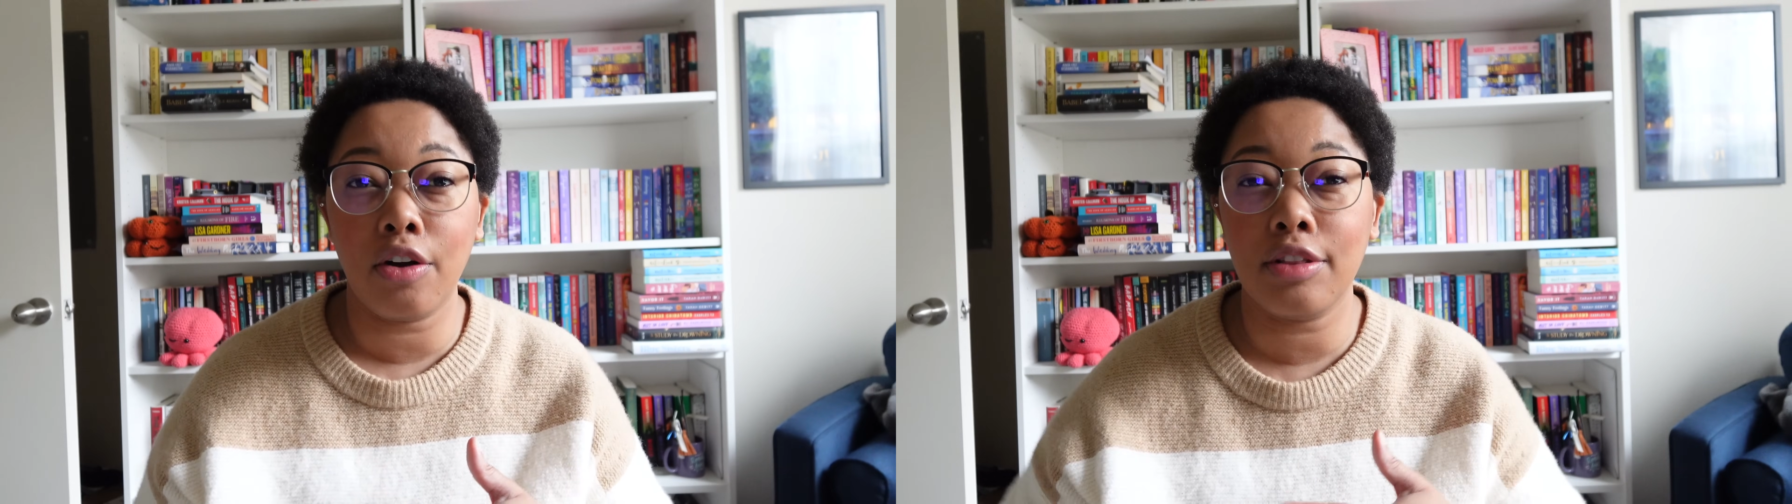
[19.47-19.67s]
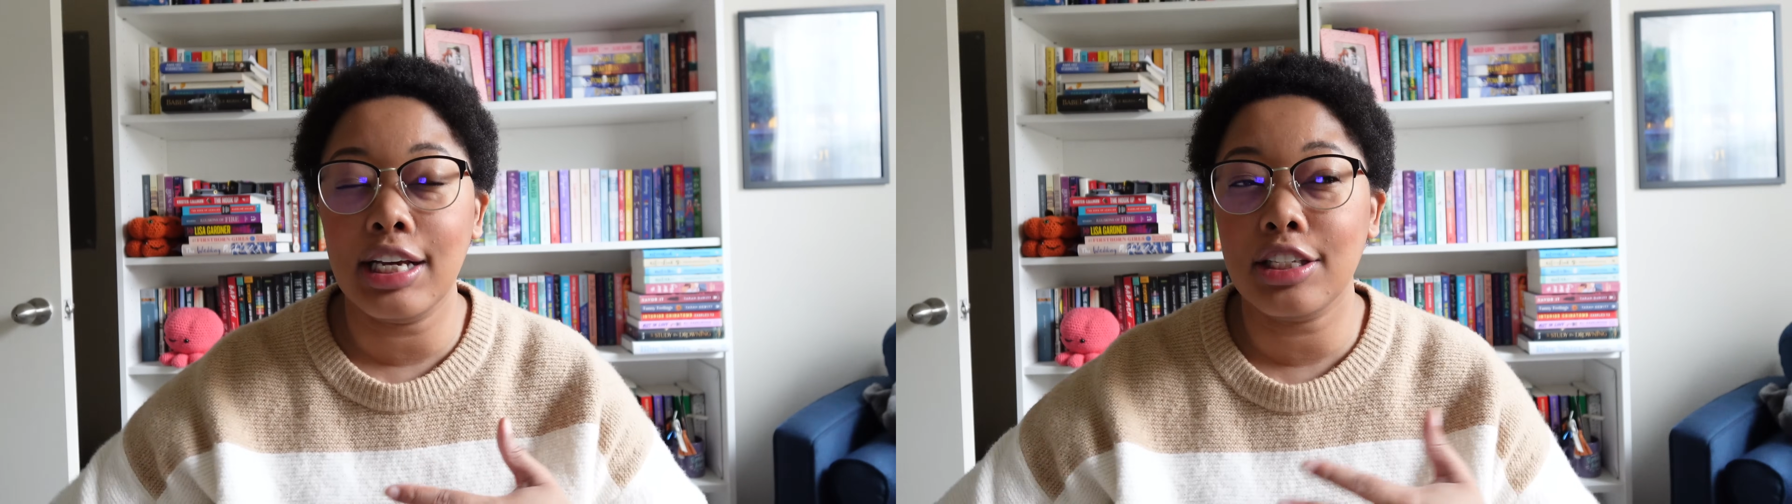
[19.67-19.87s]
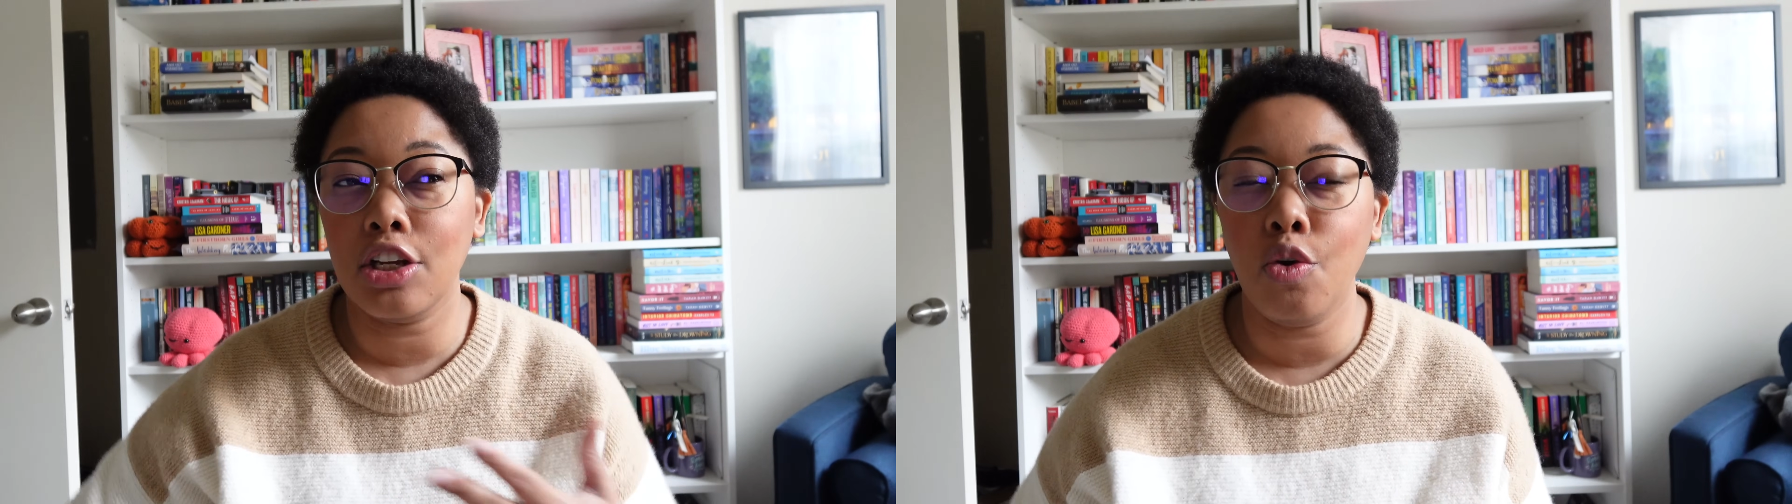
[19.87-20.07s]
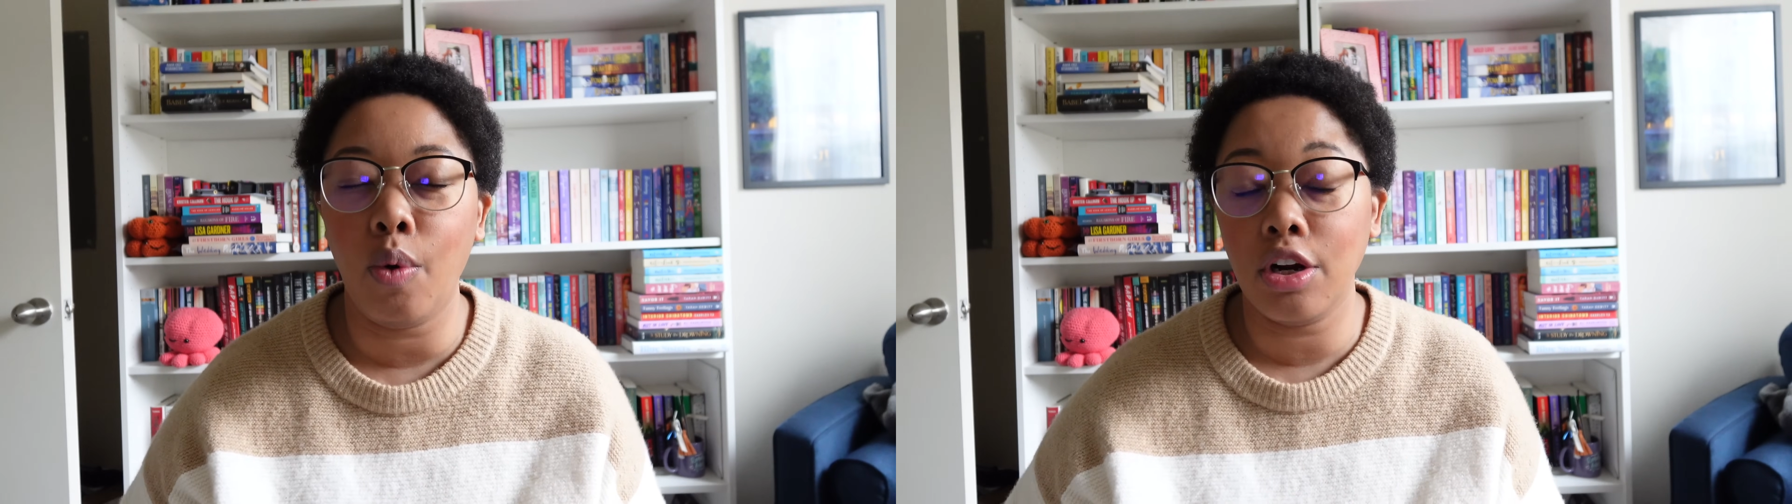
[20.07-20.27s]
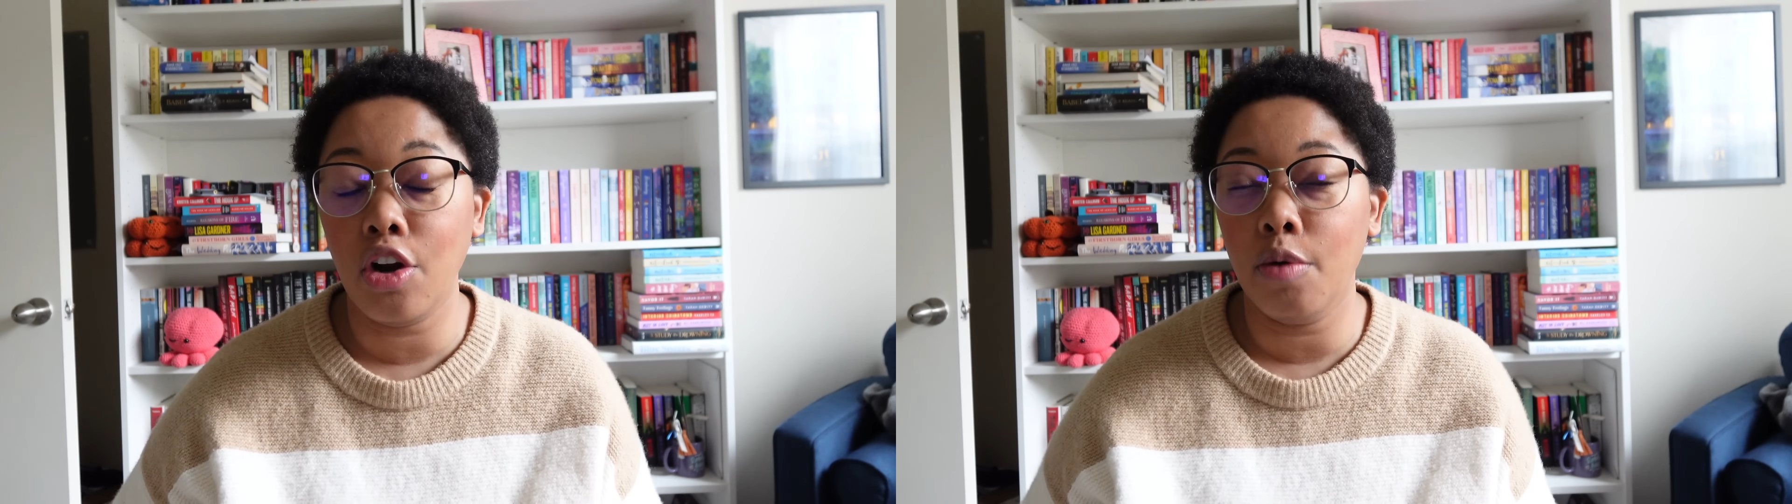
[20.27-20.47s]
or things that you
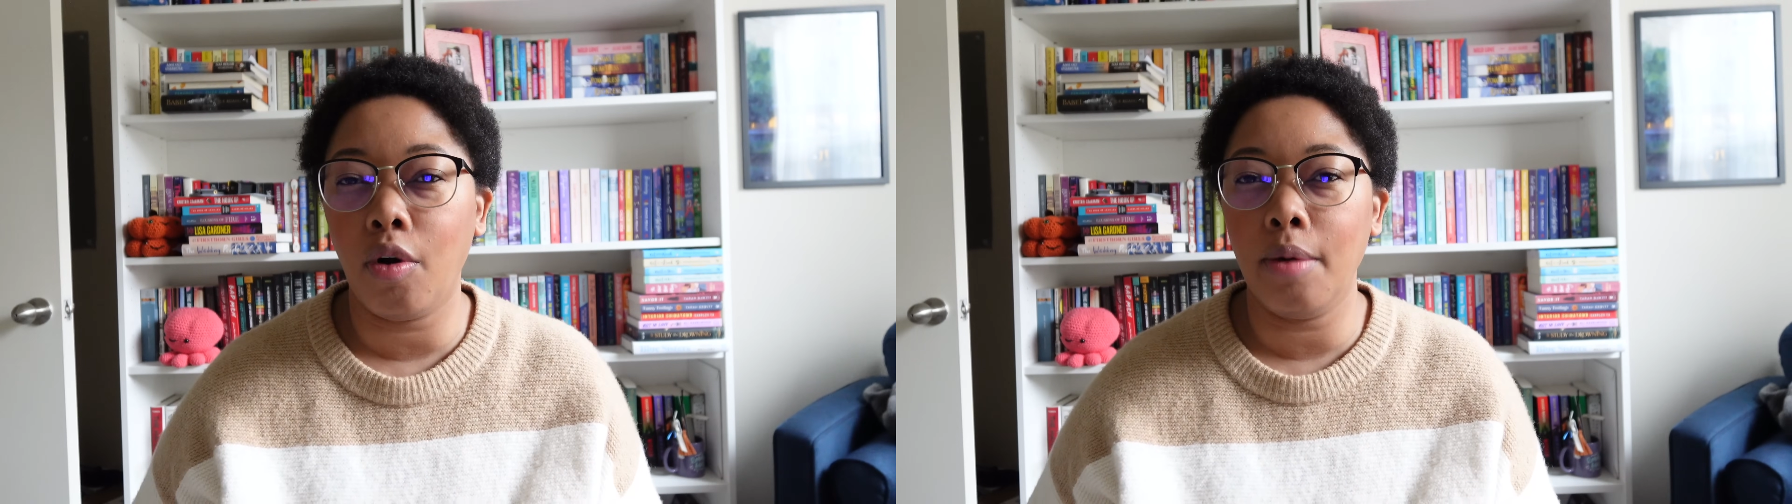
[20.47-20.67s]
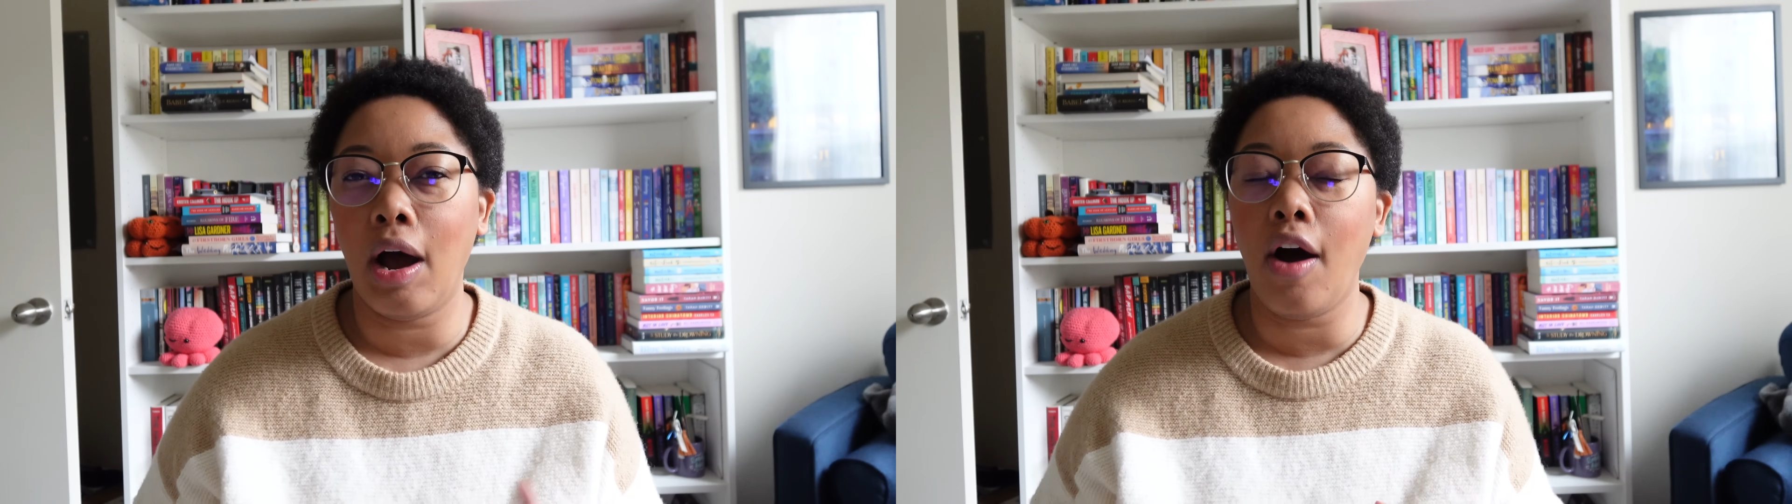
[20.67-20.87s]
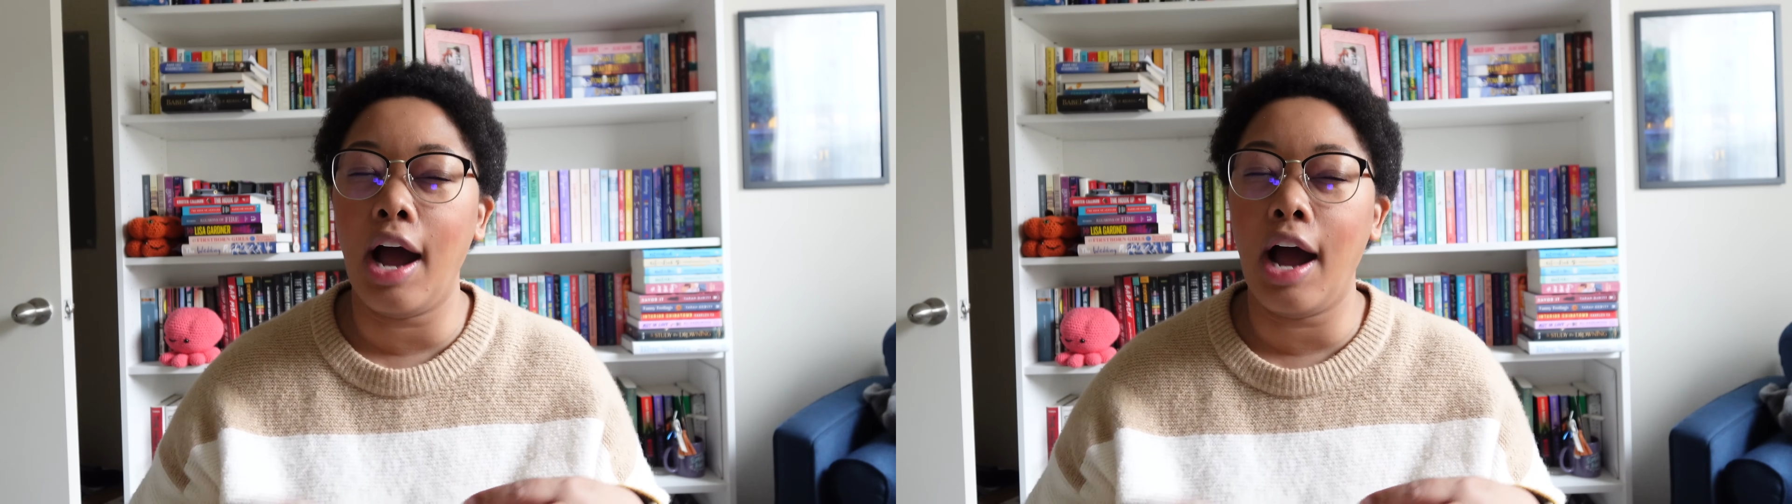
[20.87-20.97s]
want to know more about,